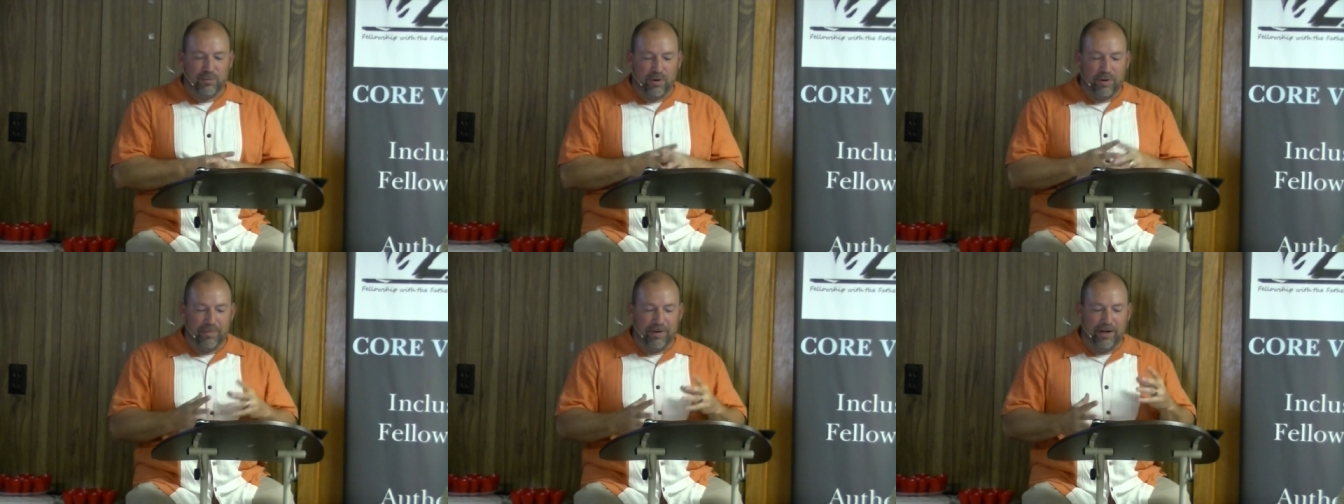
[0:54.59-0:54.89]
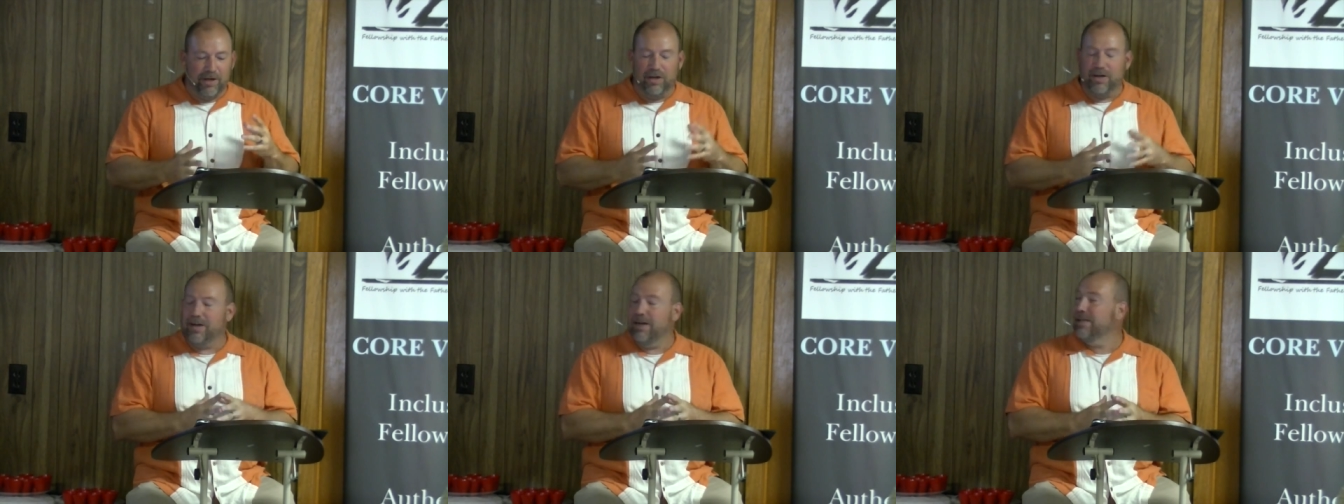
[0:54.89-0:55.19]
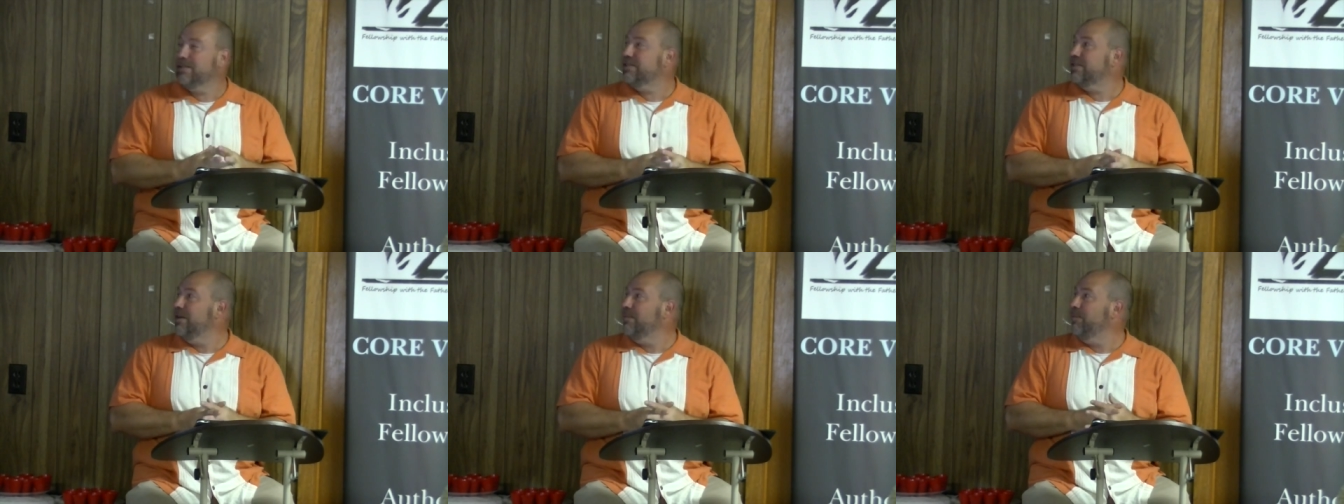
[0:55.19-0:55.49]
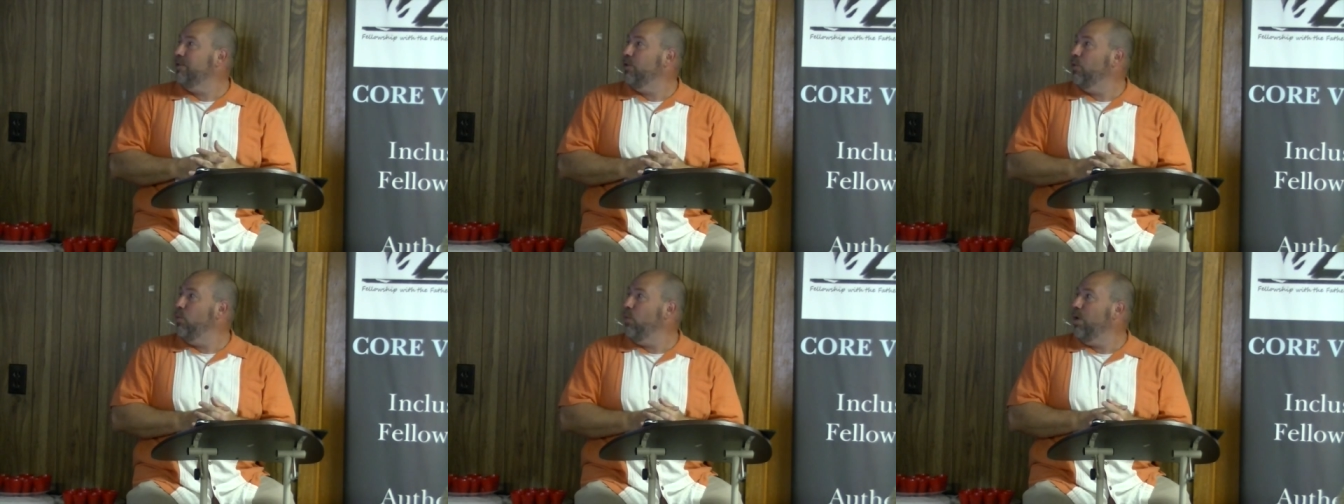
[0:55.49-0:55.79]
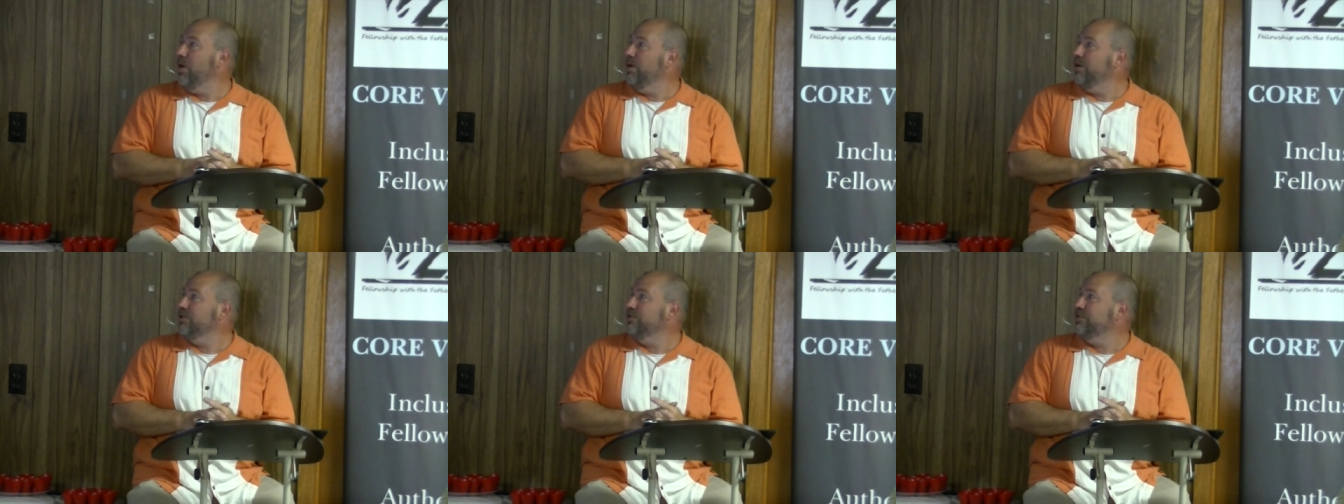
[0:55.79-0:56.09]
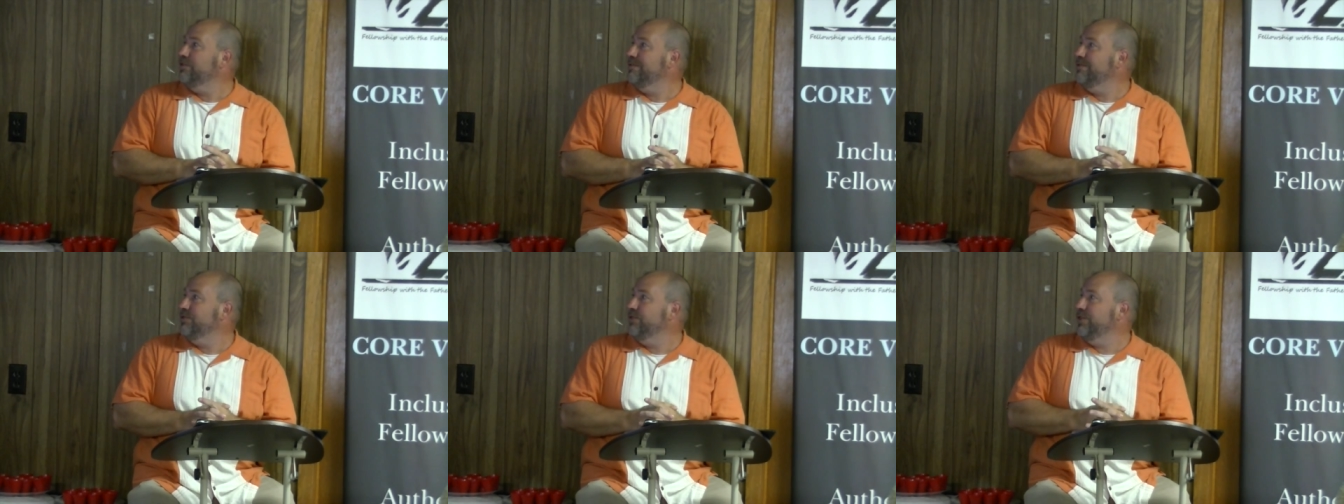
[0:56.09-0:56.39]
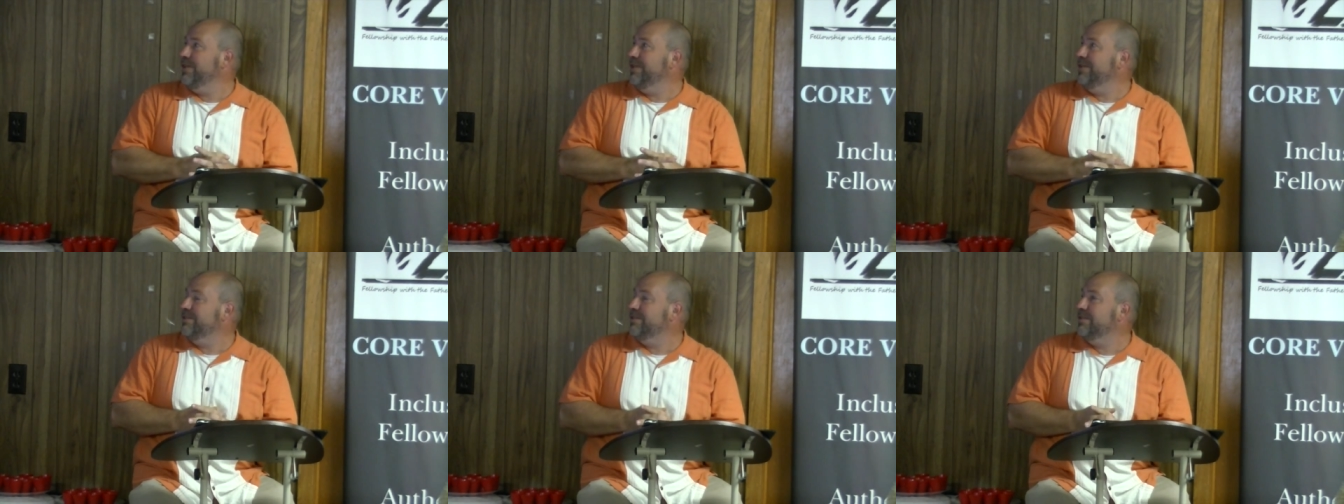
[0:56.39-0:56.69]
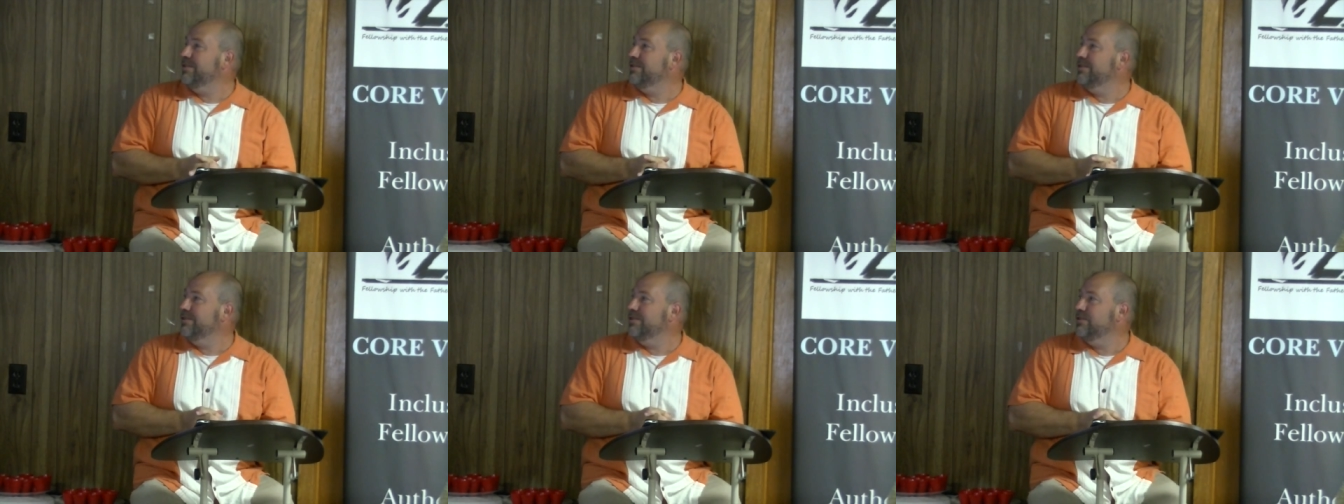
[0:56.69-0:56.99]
We're going to be looking at some of the words of Jesus.